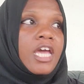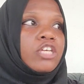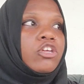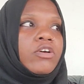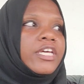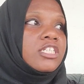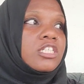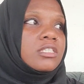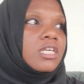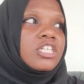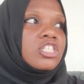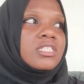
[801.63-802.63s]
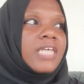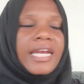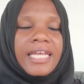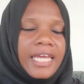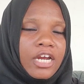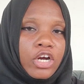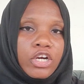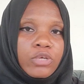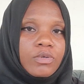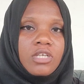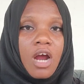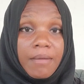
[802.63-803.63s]
you know he just he just said it can't hurt you
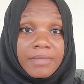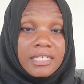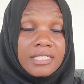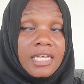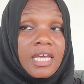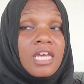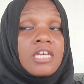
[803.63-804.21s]
it's harmless